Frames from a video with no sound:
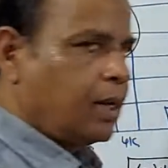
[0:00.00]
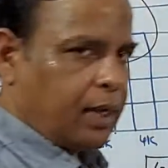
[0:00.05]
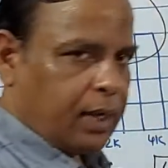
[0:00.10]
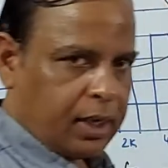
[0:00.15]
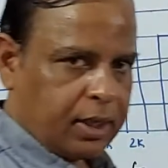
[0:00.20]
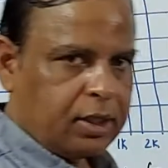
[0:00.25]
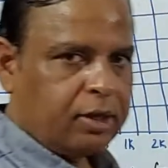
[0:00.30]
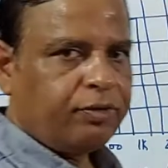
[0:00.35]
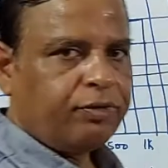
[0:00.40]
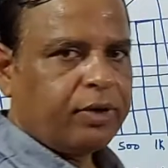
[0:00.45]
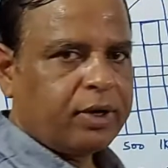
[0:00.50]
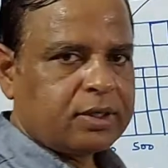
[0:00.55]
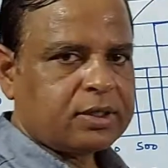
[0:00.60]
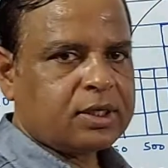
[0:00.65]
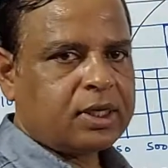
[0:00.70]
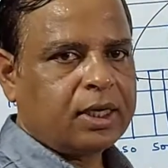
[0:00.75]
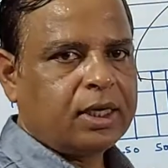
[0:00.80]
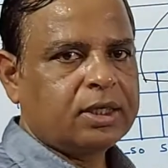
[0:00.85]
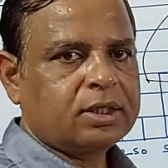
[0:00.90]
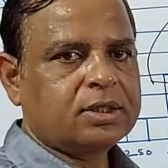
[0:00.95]
in the first
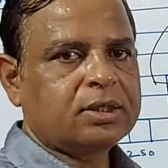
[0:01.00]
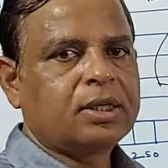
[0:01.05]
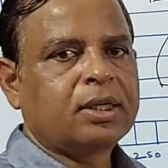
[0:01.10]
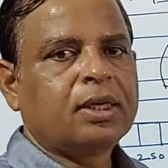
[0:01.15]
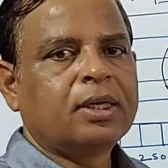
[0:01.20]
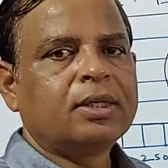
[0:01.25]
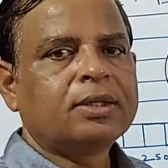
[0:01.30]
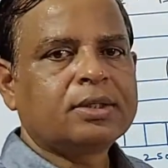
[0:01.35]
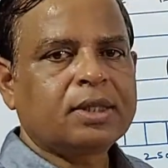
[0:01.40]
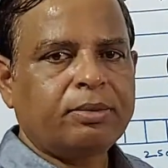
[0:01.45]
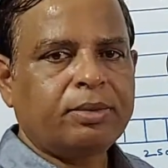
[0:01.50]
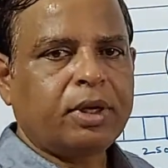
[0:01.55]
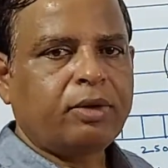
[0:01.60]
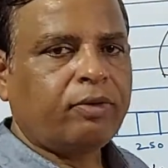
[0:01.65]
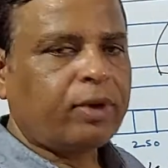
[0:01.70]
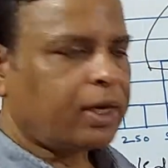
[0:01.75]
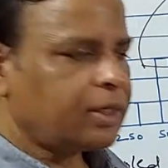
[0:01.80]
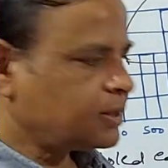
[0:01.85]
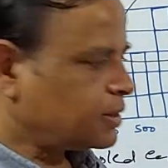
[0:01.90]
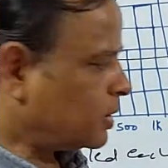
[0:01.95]
stage some
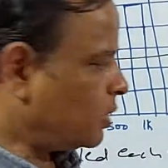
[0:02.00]
device